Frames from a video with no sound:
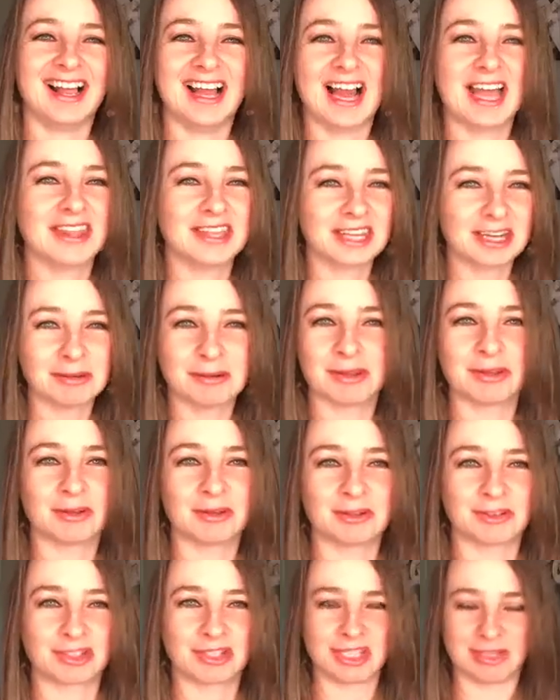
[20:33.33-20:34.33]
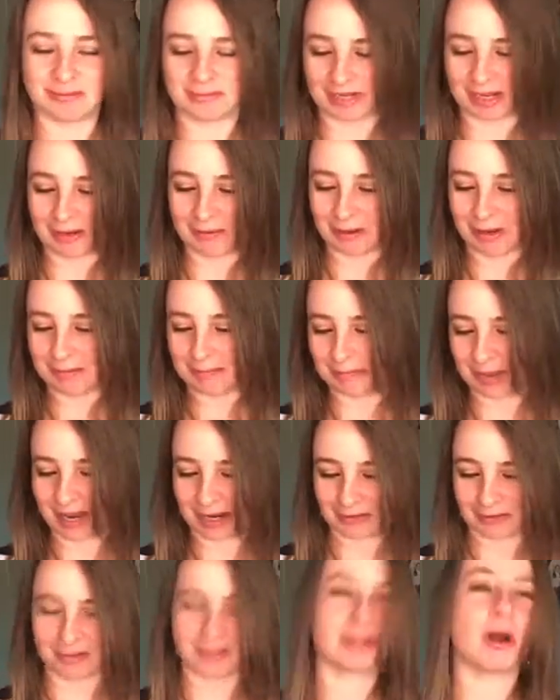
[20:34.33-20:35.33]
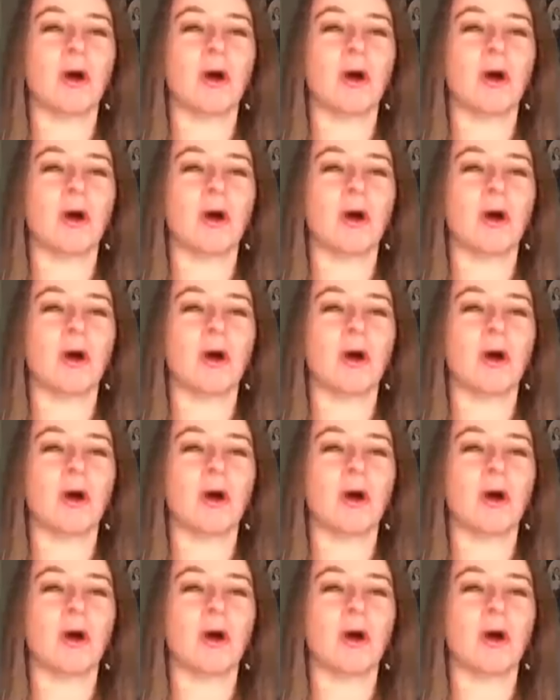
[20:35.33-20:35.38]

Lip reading: I think I read the whole sheet, but I went backwards.